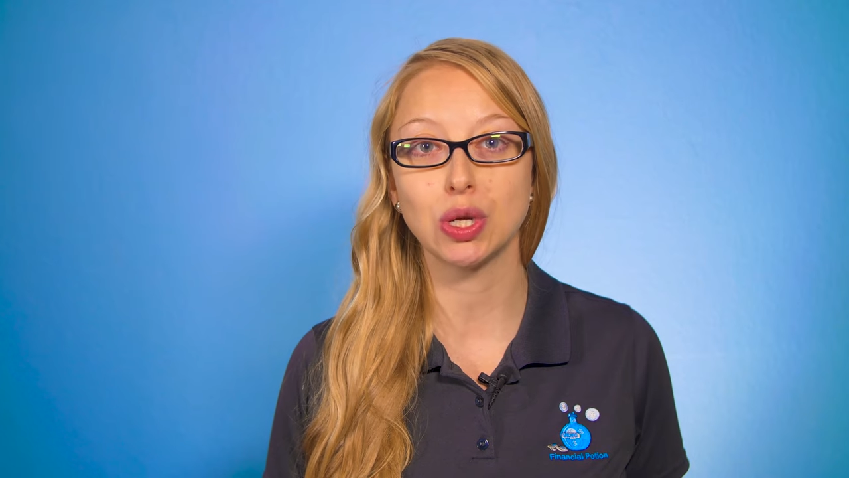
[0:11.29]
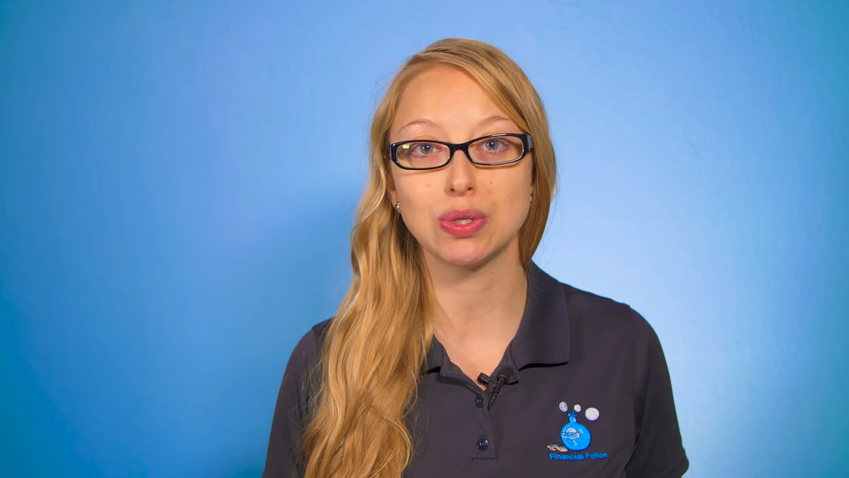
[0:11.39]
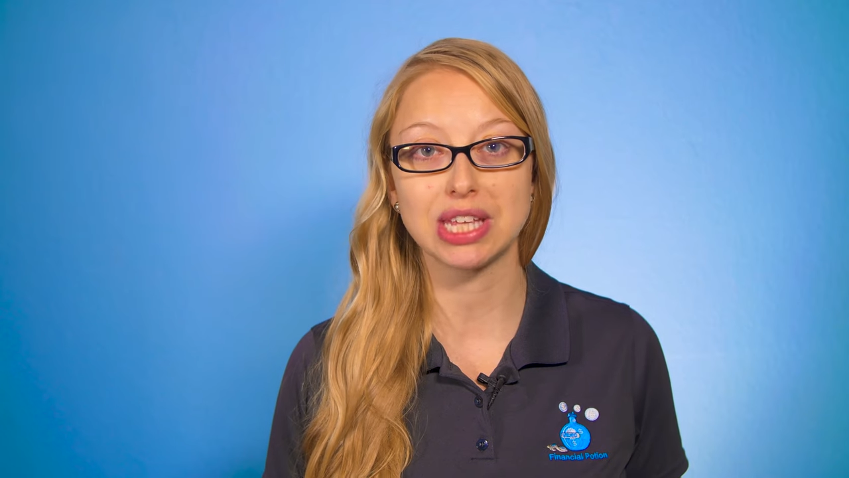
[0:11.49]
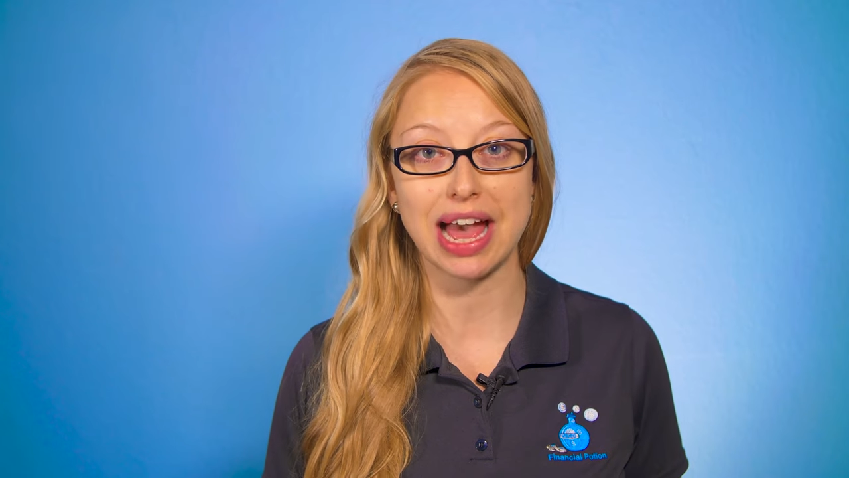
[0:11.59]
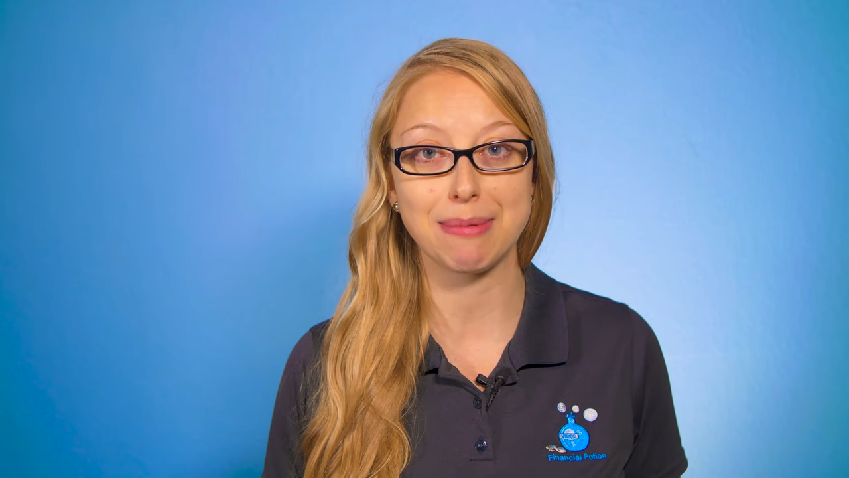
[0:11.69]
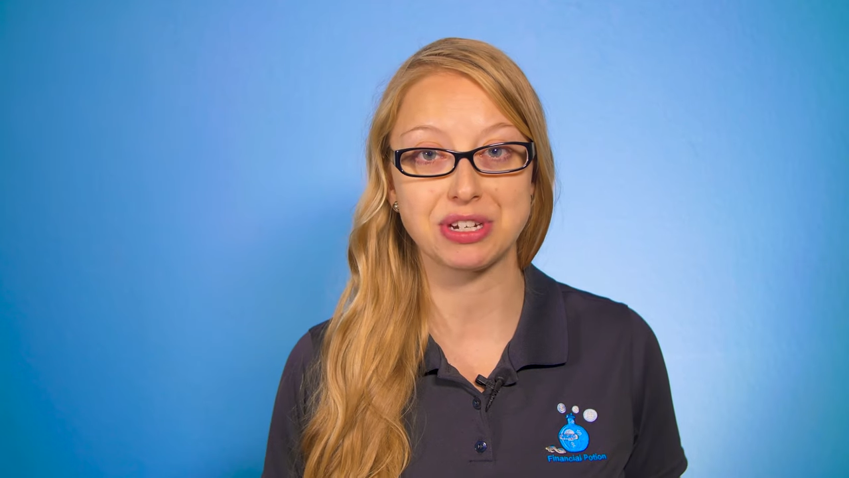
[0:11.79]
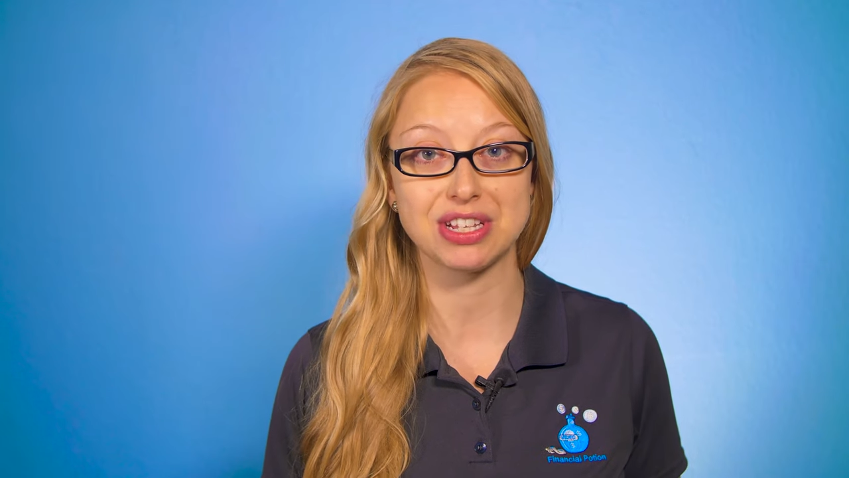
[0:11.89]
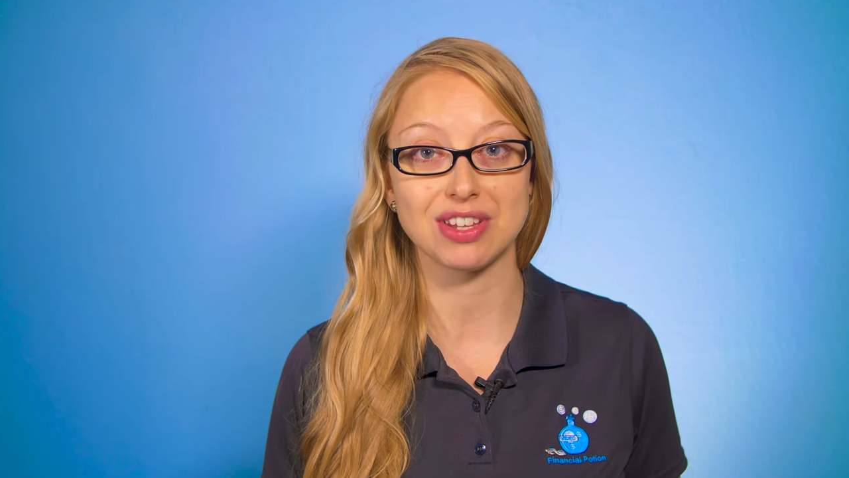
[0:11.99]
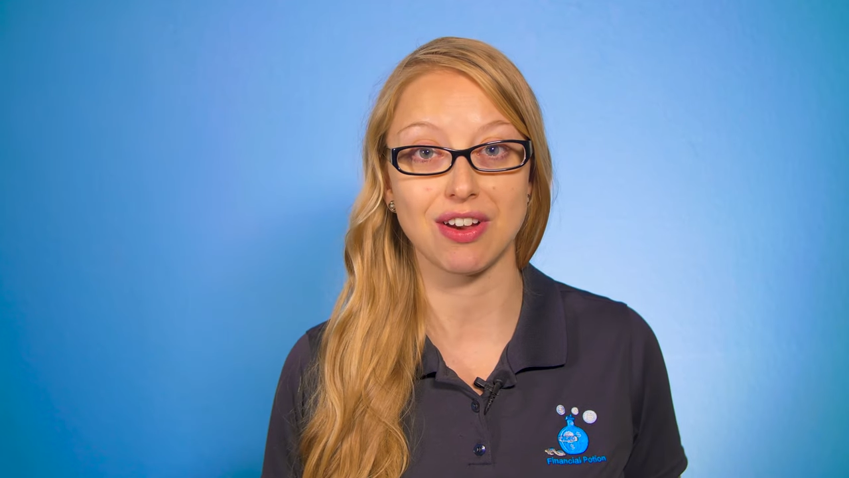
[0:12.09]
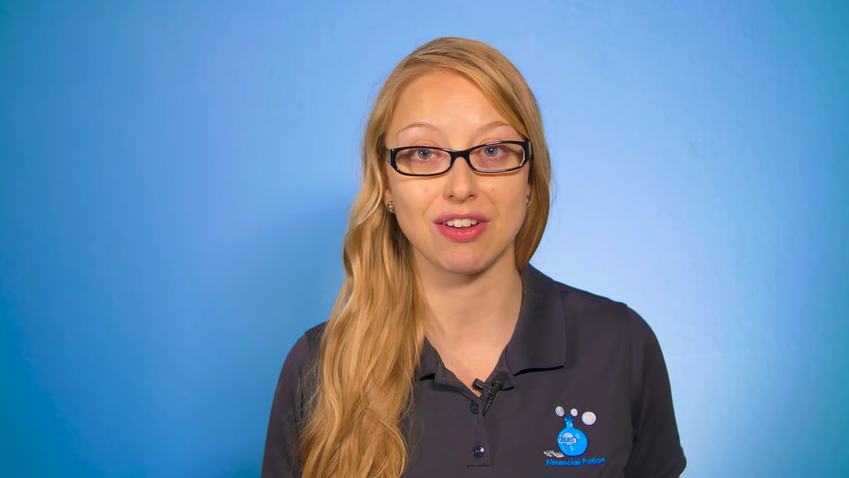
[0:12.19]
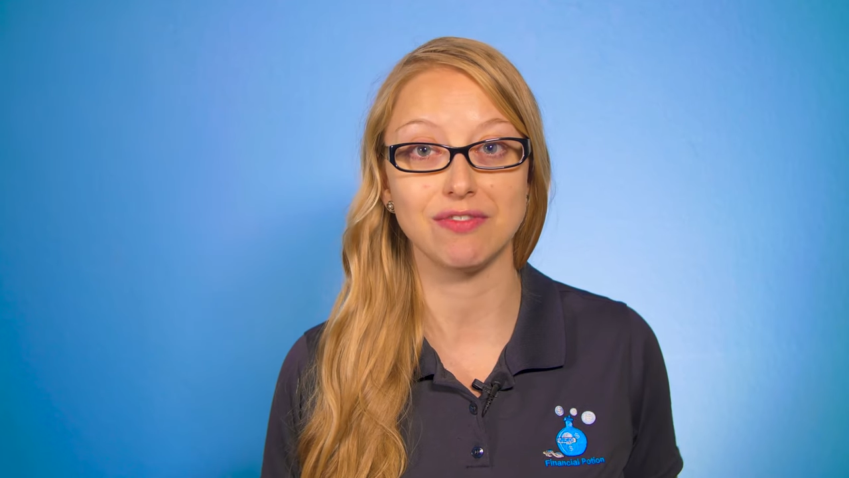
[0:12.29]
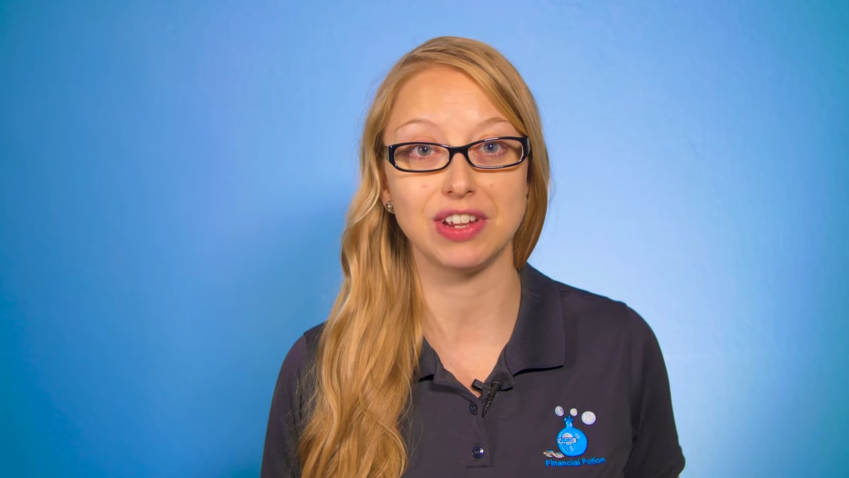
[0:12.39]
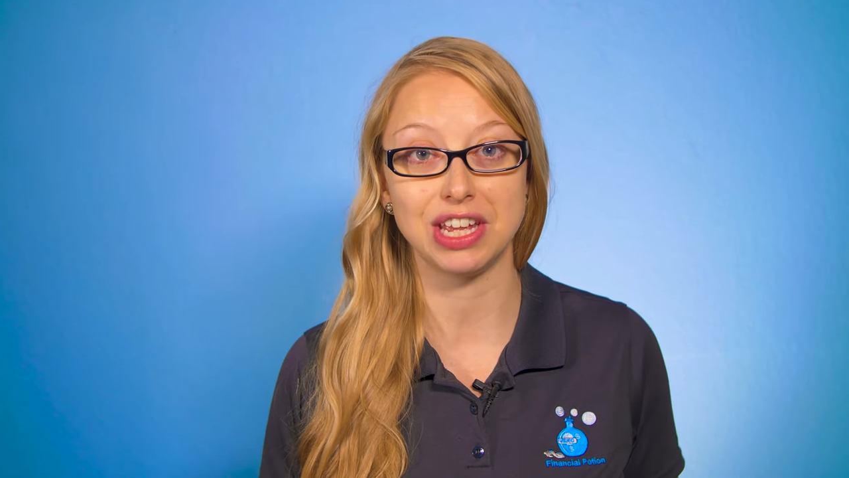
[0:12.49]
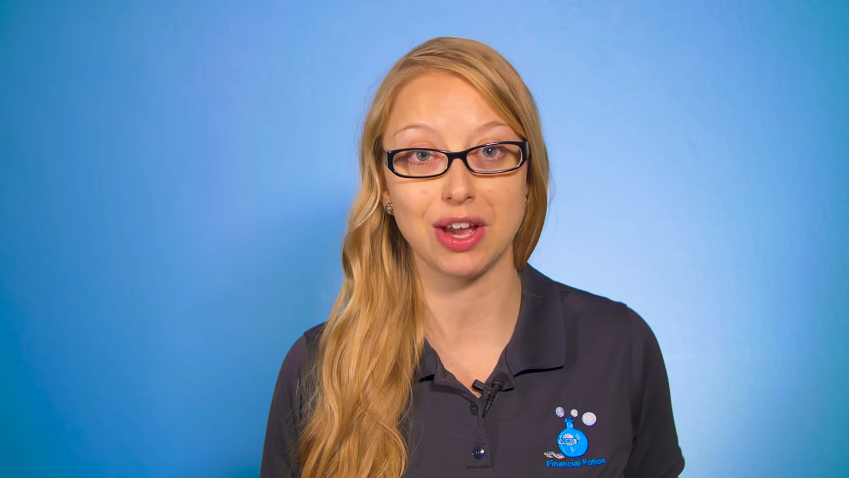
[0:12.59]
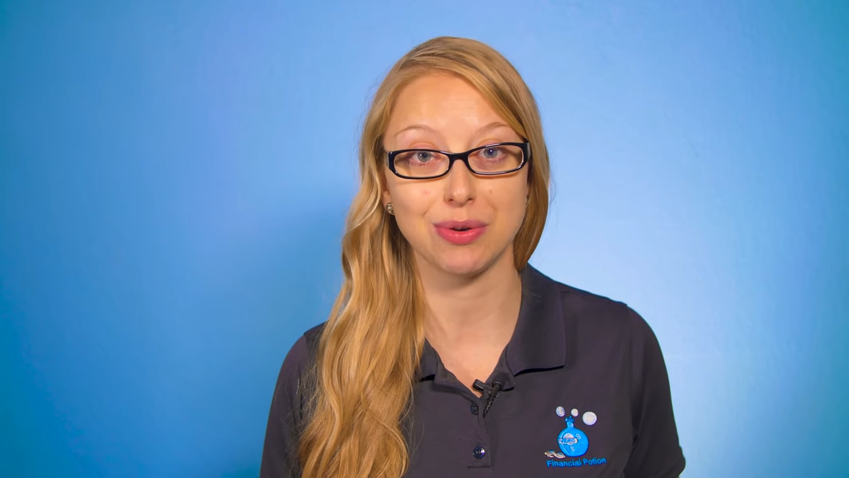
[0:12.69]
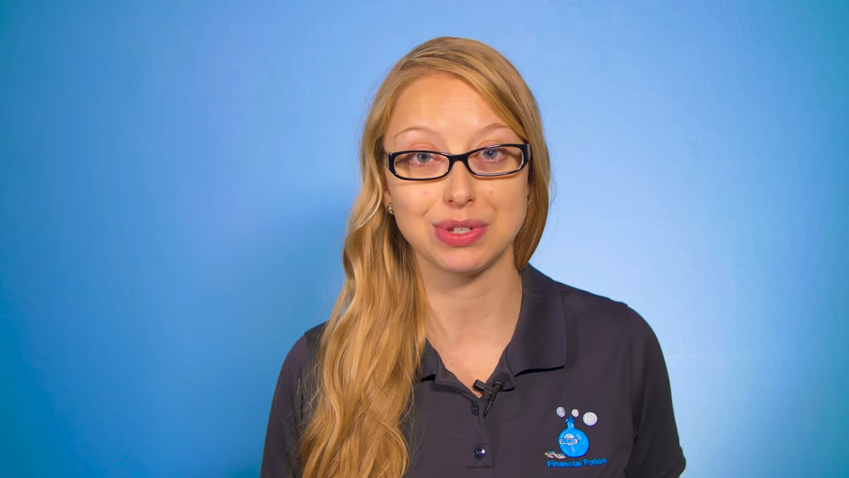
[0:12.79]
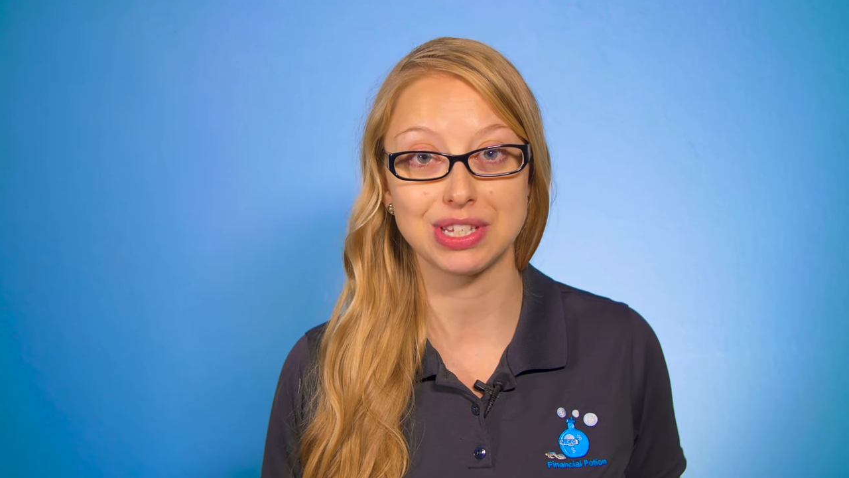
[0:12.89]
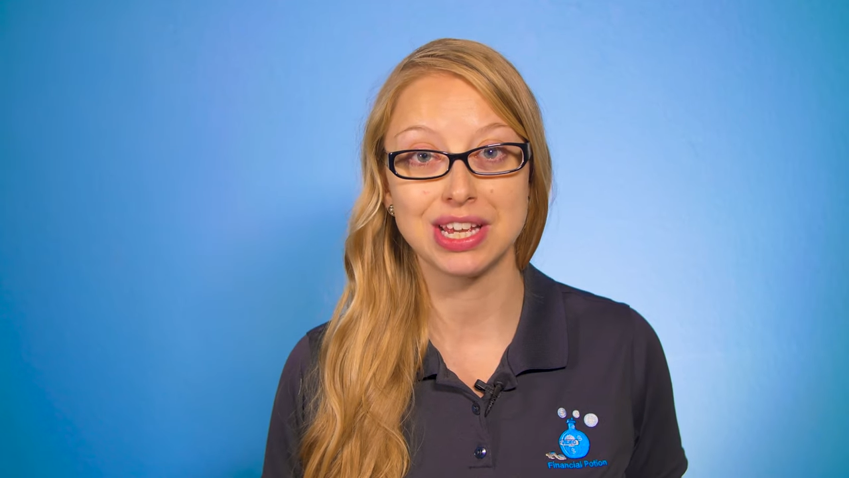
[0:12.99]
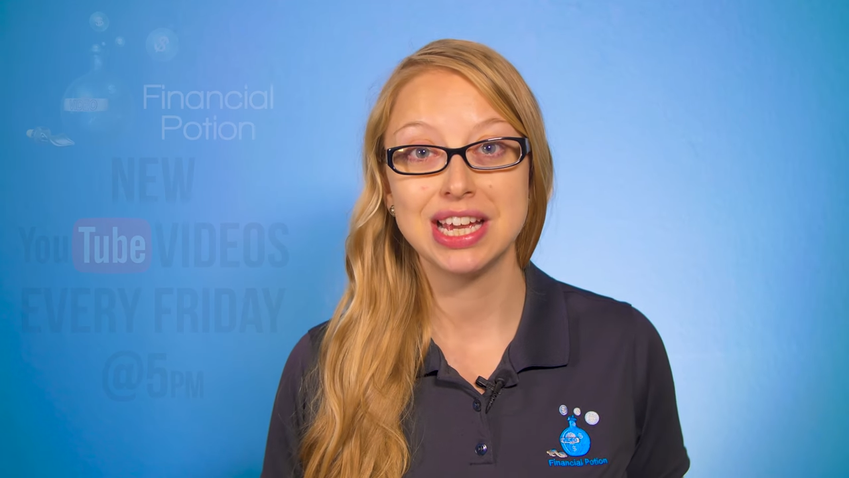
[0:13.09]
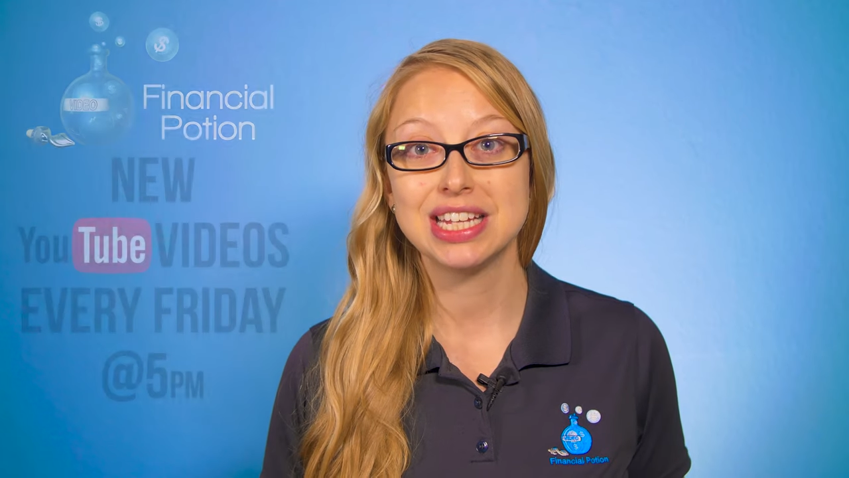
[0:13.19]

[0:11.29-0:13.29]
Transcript: closed captions on videos.